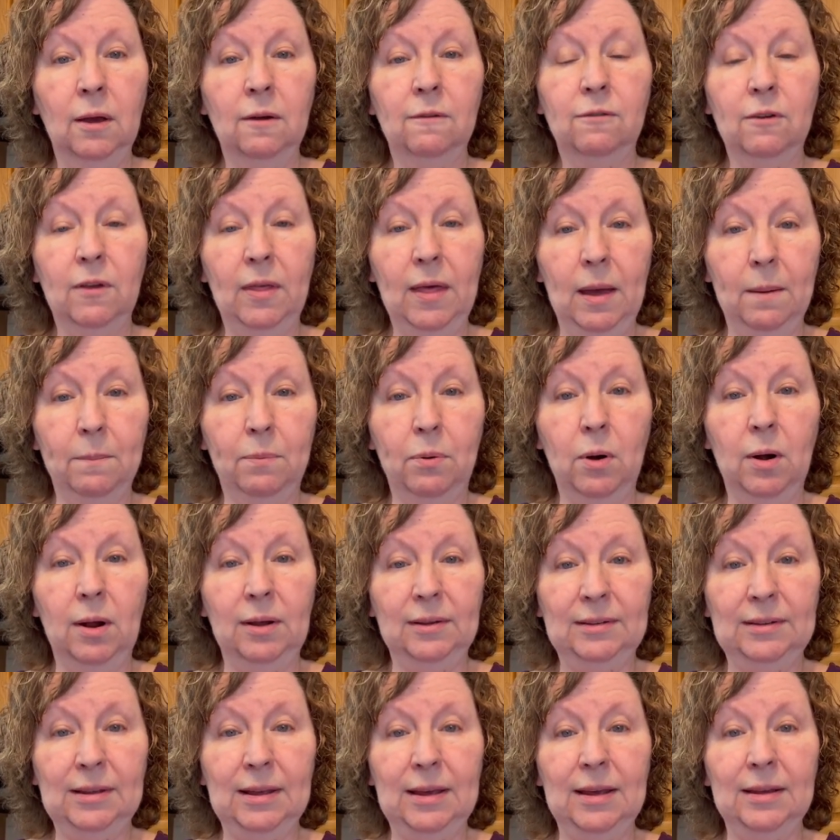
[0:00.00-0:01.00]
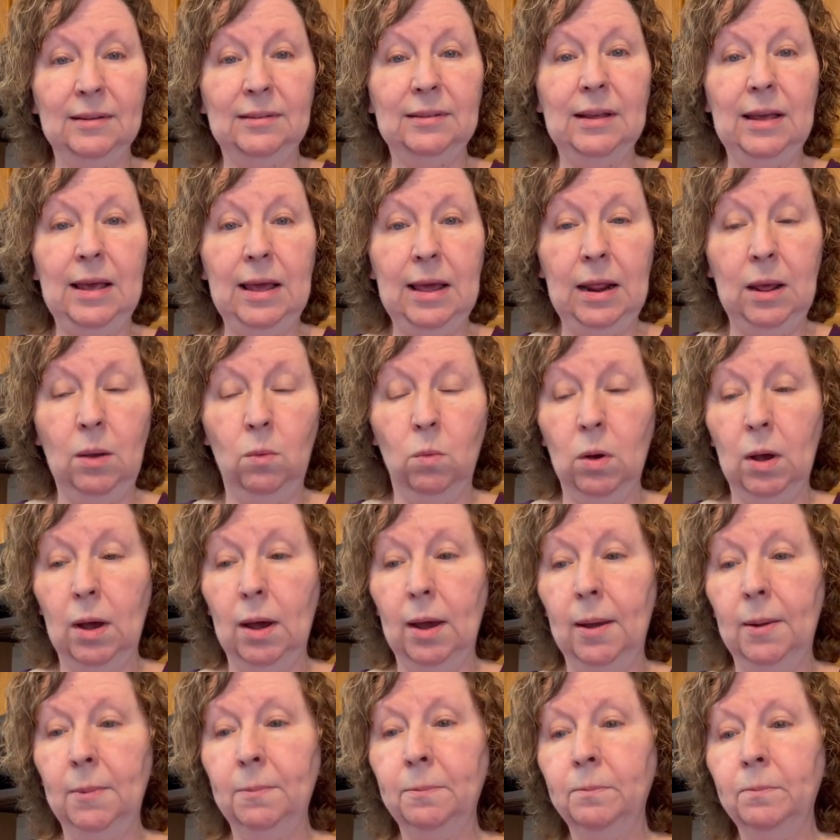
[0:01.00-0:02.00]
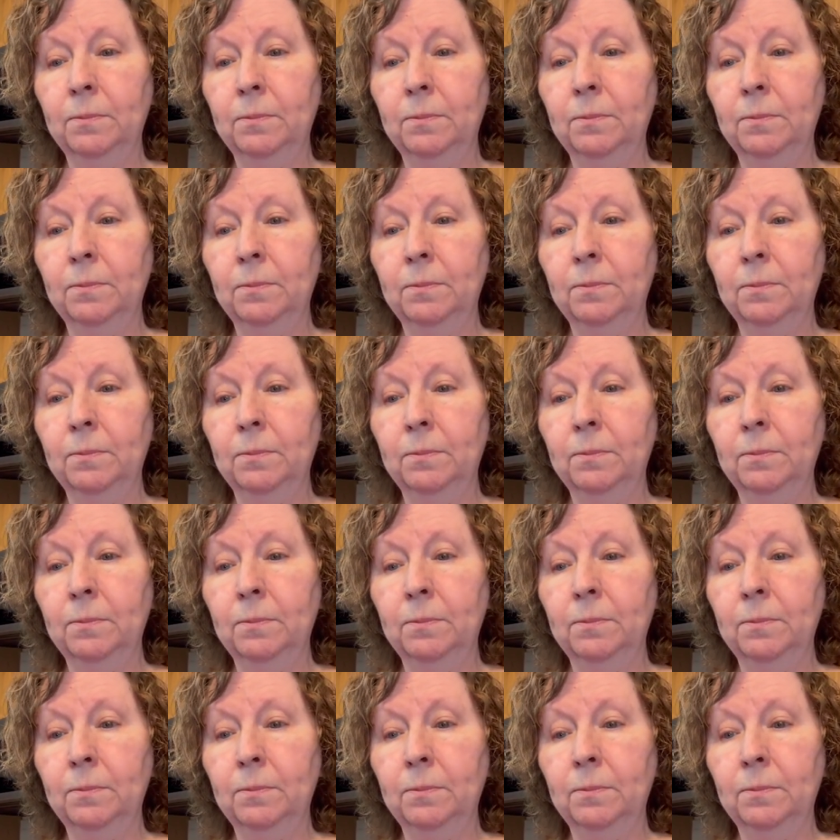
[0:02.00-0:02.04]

for that process anyway.